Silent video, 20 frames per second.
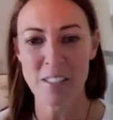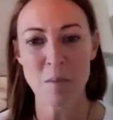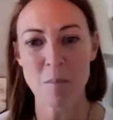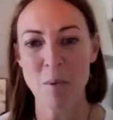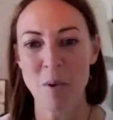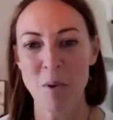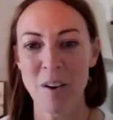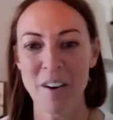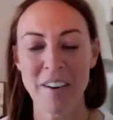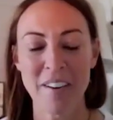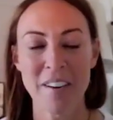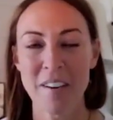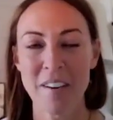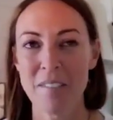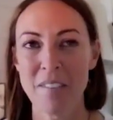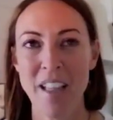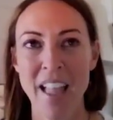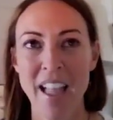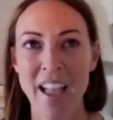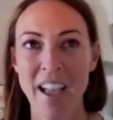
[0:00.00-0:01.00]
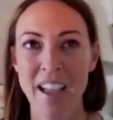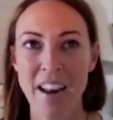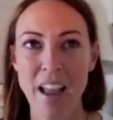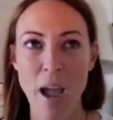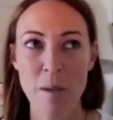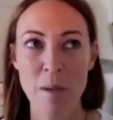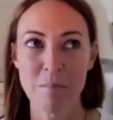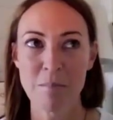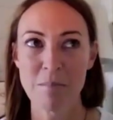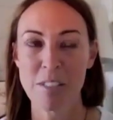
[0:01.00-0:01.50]
and supportive, and
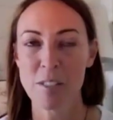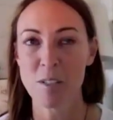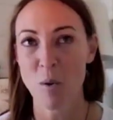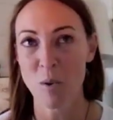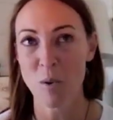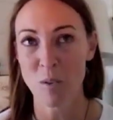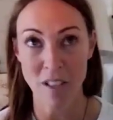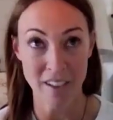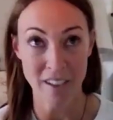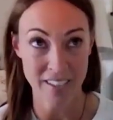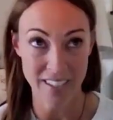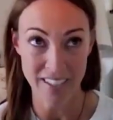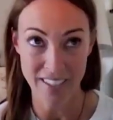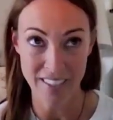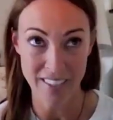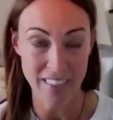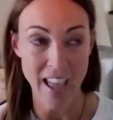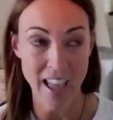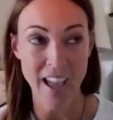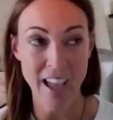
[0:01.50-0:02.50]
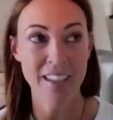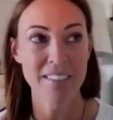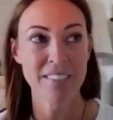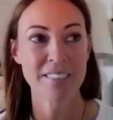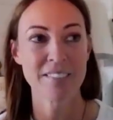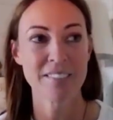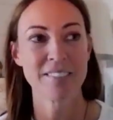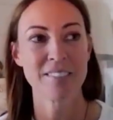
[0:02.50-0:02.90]
I'm so lucky that